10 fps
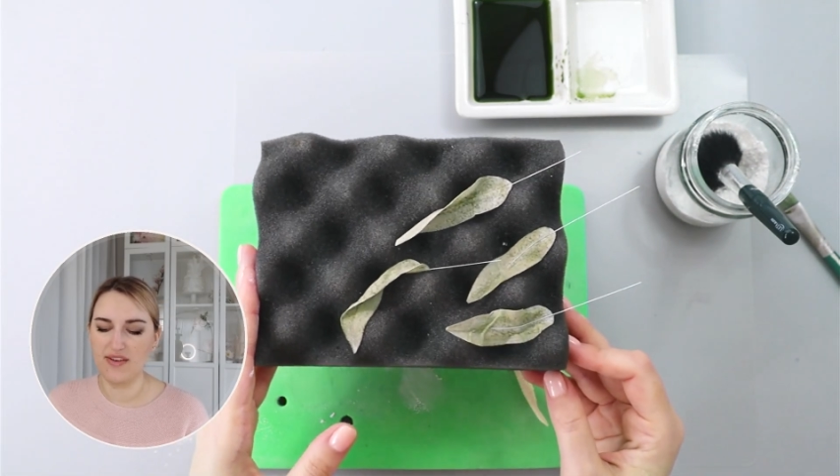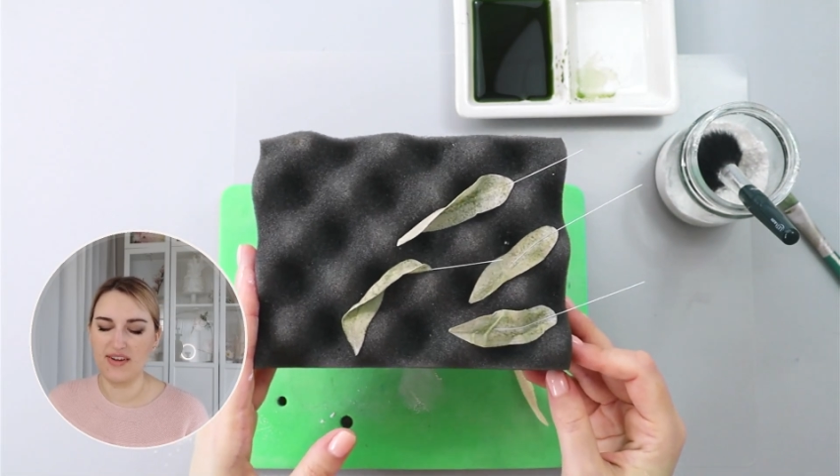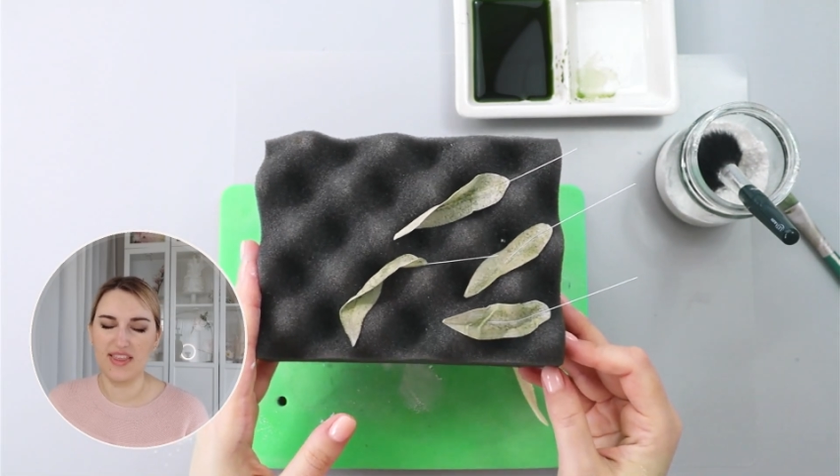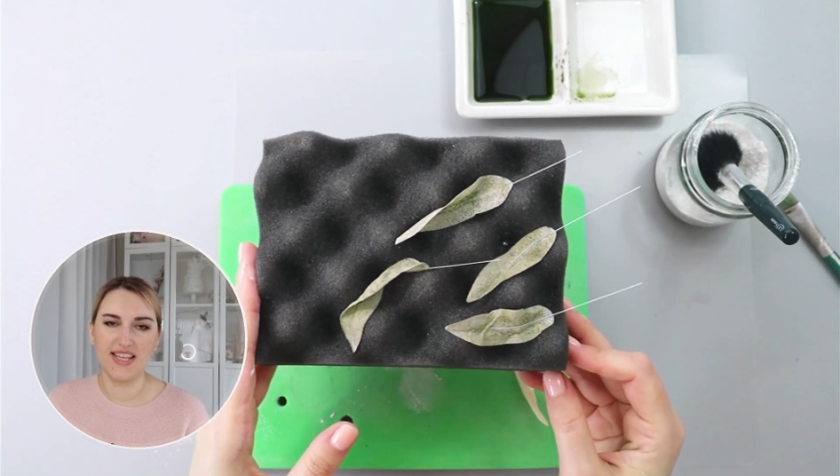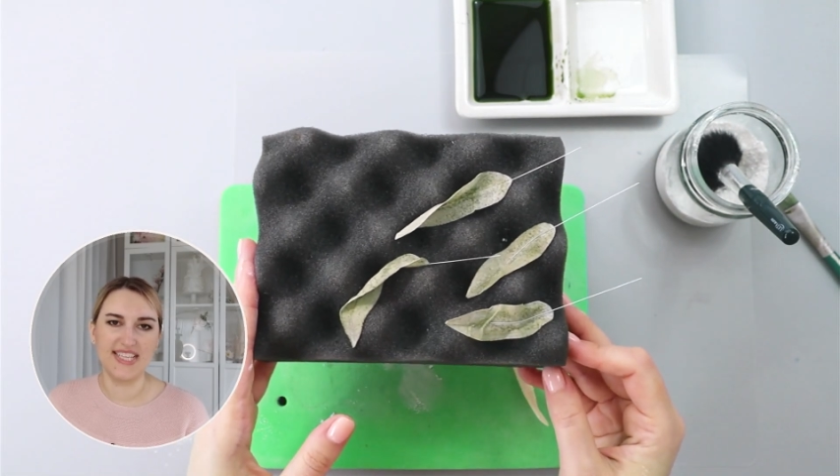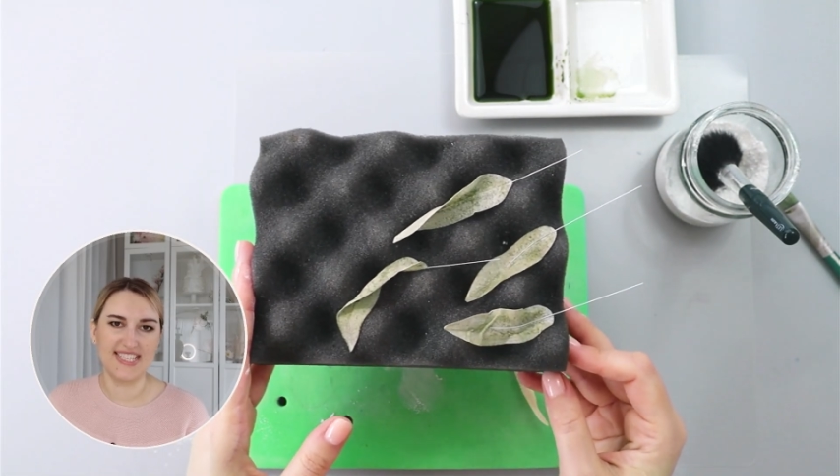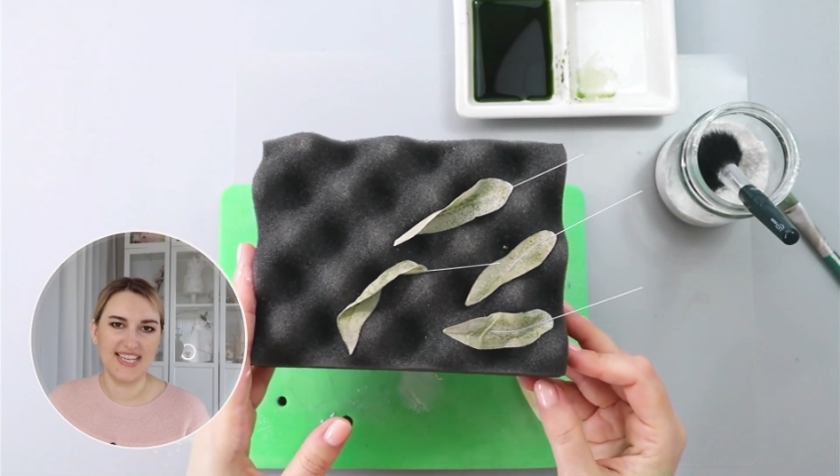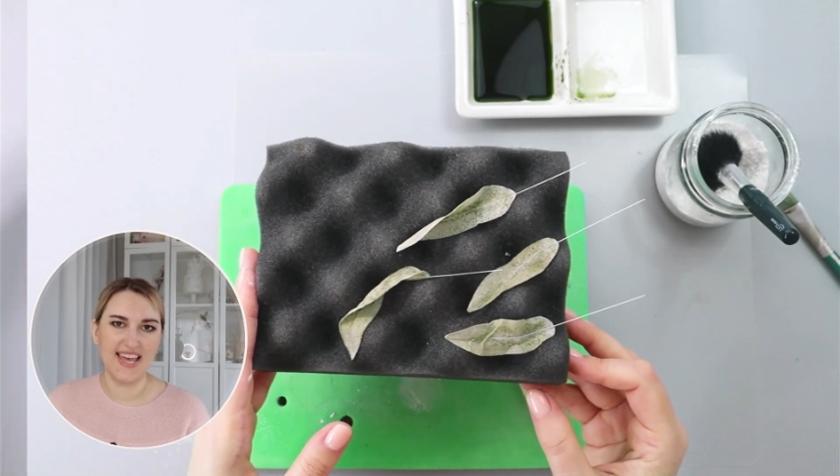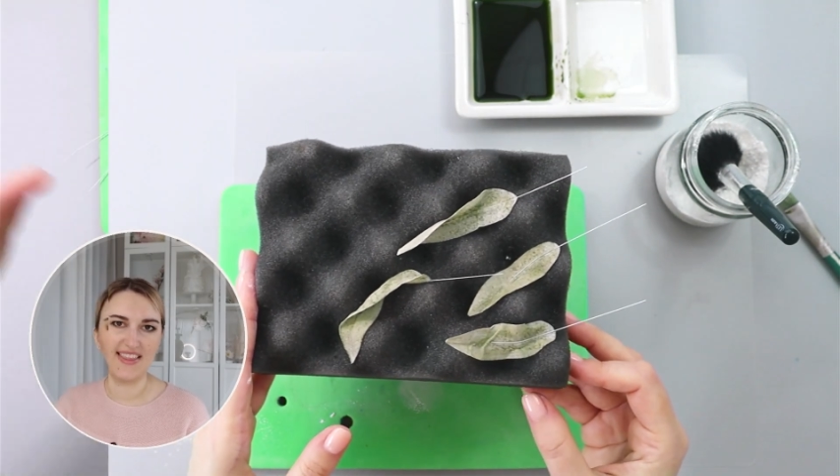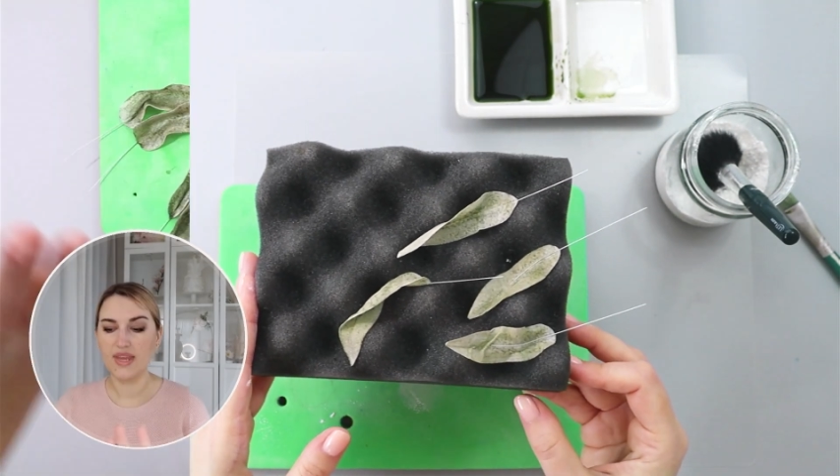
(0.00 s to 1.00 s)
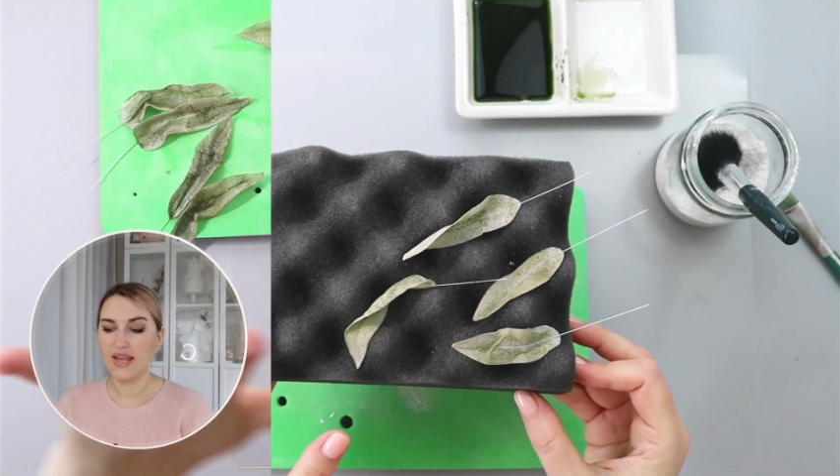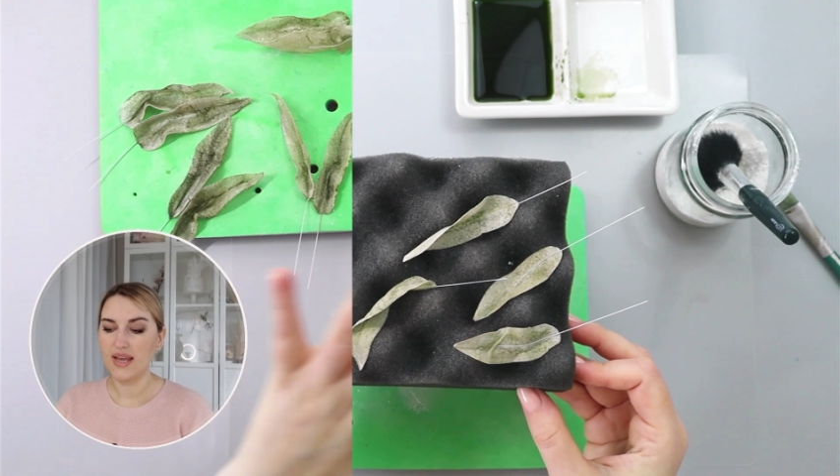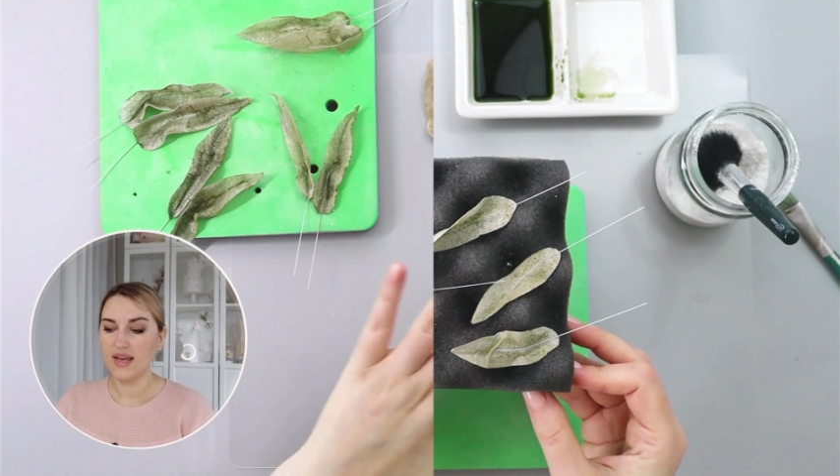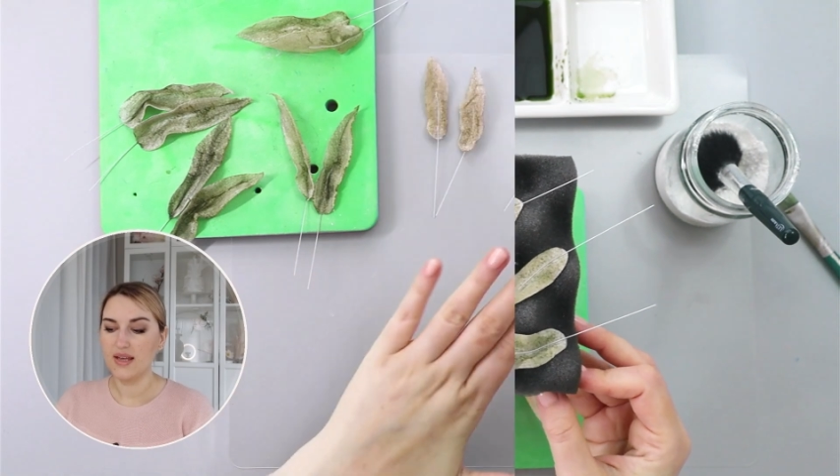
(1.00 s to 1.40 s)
everything together.